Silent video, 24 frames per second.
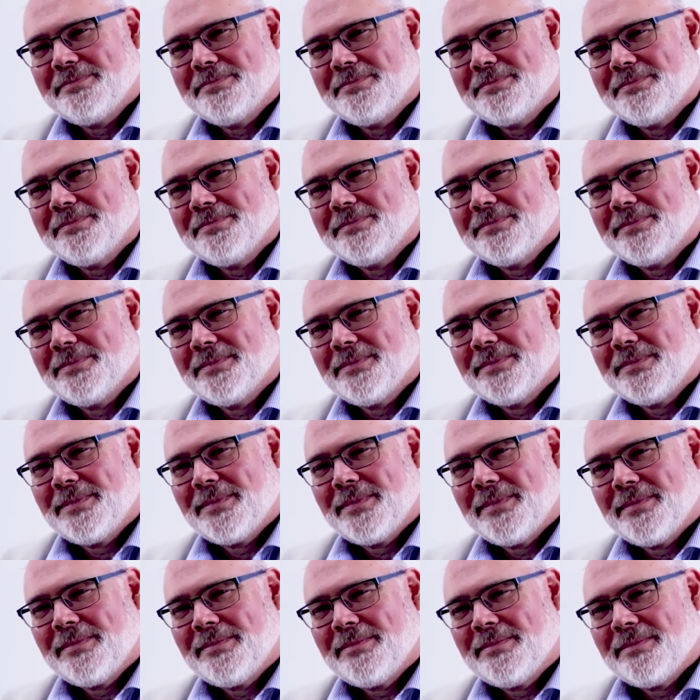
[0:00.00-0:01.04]

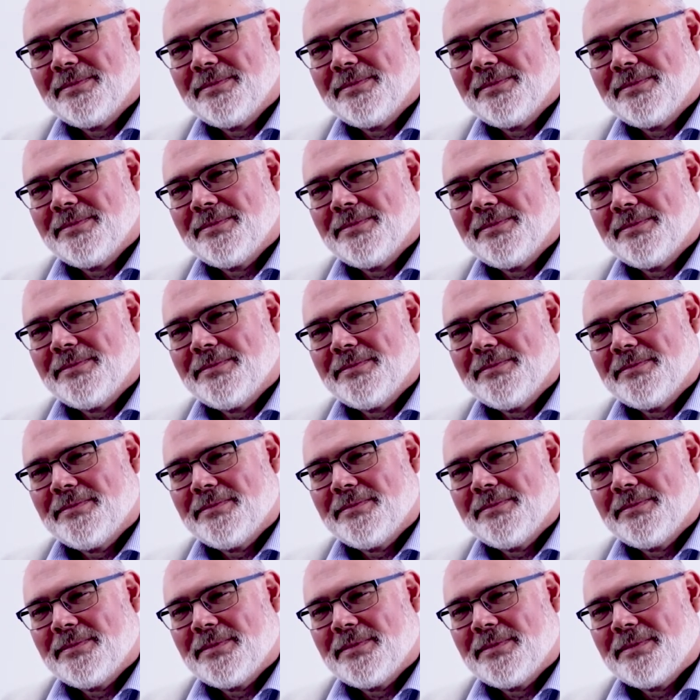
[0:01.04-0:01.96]
(silence)